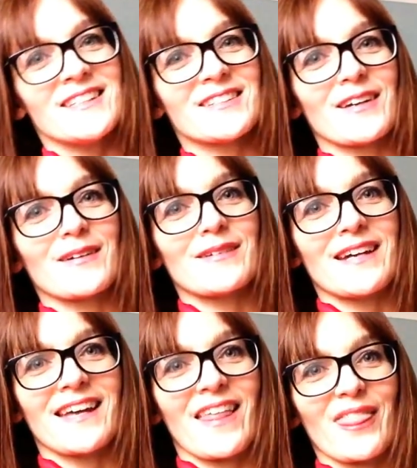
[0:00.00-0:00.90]
So
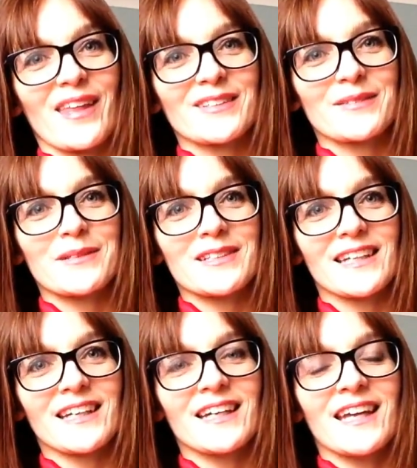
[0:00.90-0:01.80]
uh, thanks for
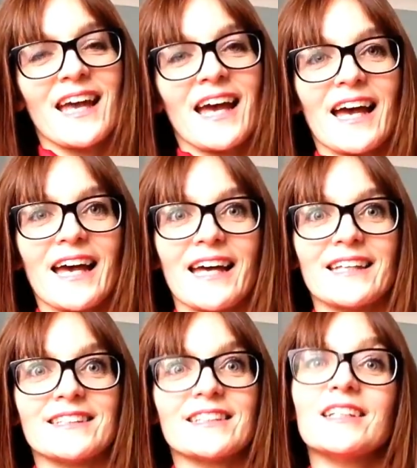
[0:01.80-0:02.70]
watching
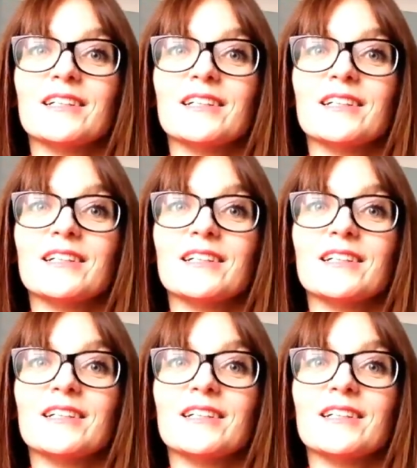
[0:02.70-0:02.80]
and